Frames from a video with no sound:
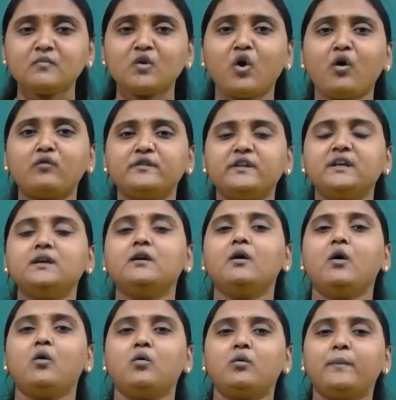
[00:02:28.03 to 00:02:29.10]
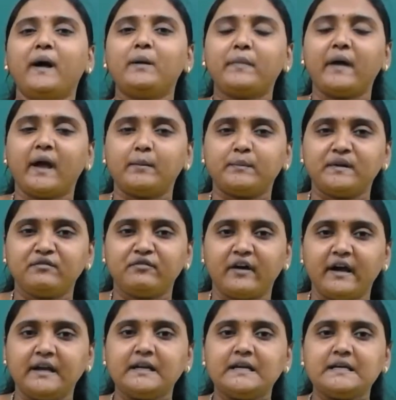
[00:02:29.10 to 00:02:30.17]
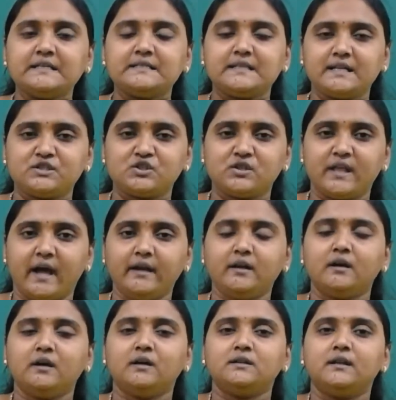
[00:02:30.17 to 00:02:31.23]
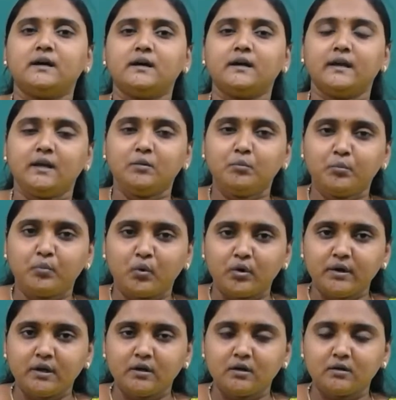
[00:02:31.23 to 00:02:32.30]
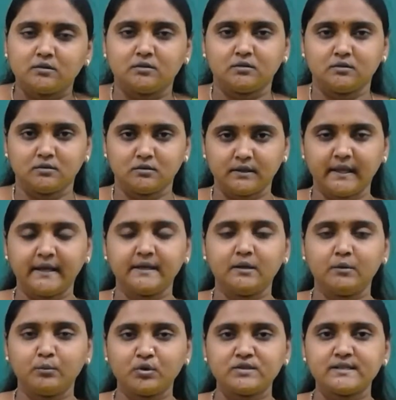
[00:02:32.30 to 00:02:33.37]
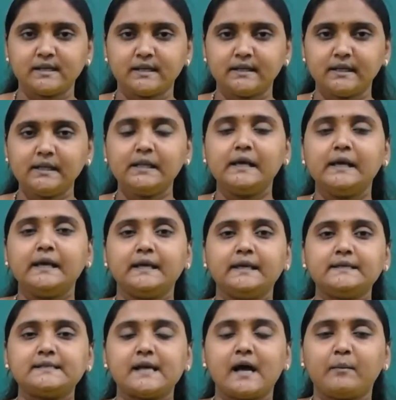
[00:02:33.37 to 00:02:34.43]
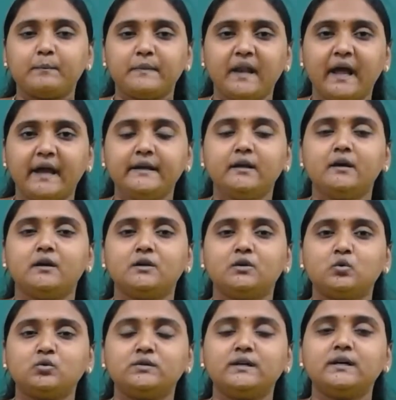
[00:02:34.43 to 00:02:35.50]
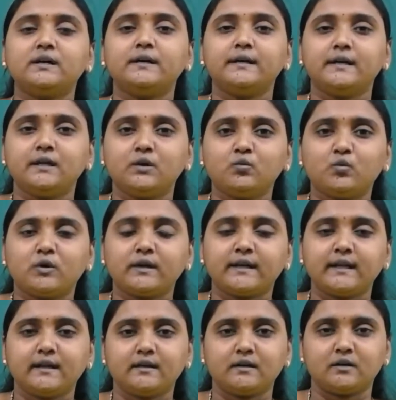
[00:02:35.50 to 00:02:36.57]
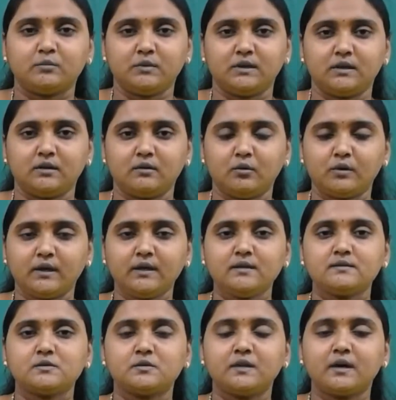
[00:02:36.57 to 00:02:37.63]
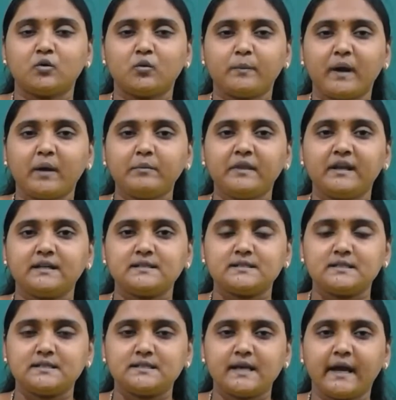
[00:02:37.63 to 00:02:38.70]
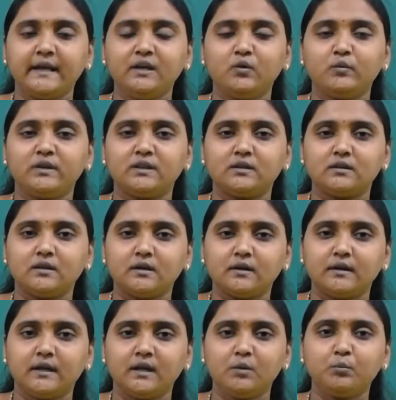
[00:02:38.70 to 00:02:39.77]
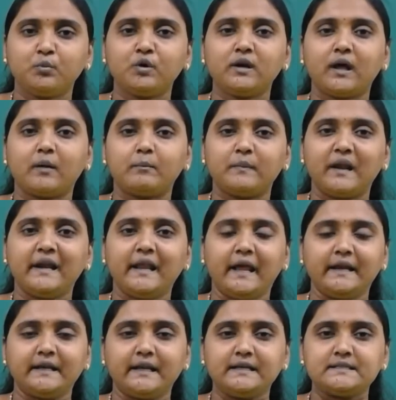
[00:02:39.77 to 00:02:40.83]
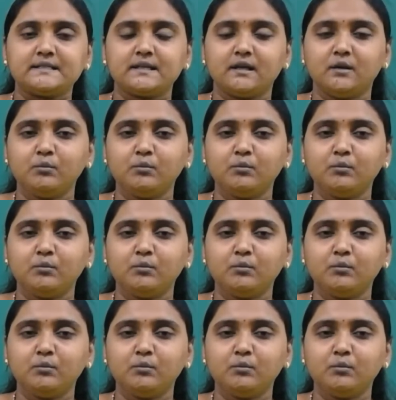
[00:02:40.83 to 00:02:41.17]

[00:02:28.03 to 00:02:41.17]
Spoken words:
op-amp amplifier such that the input signal is applied to the inverting terminal. Okay, so the op-amp that is designed with the input applied at its